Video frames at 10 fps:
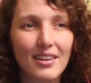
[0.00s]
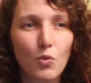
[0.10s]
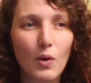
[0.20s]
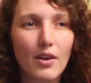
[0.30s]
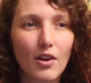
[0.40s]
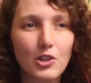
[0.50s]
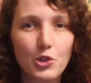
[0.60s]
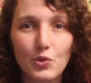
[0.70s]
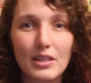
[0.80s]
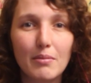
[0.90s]
where our
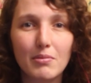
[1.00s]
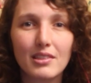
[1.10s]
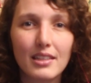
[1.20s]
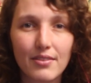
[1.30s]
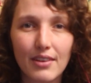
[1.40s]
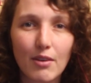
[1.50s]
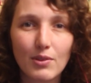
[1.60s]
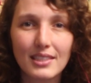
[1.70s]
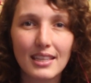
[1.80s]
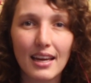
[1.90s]
dreams live, I
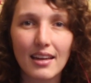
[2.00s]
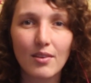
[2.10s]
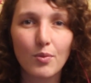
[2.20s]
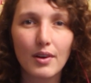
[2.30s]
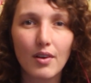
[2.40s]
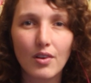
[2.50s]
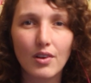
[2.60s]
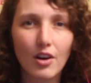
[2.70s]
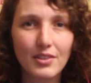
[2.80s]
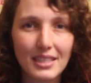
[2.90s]
would say, where
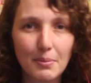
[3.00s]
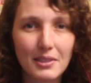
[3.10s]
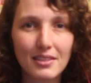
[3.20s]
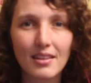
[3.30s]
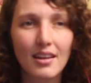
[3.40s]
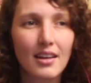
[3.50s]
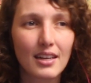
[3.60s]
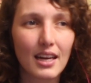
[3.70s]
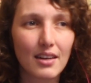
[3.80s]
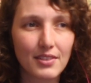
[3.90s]
our deepest
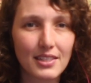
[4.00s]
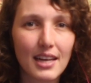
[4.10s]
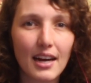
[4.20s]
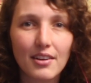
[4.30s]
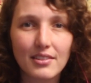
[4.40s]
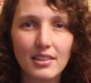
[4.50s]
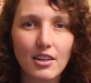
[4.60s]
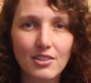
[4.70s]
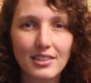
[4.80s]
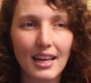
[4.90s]
kind of desires and
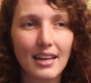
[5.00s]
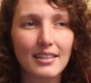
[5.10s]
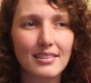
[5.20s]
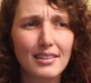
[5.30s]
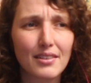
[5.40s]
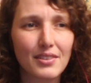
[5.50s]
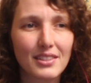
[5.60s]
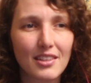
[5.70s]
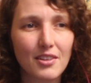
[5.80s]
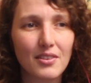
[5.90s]
understandings live. And
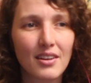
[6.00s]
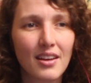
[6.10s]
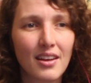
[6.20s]
so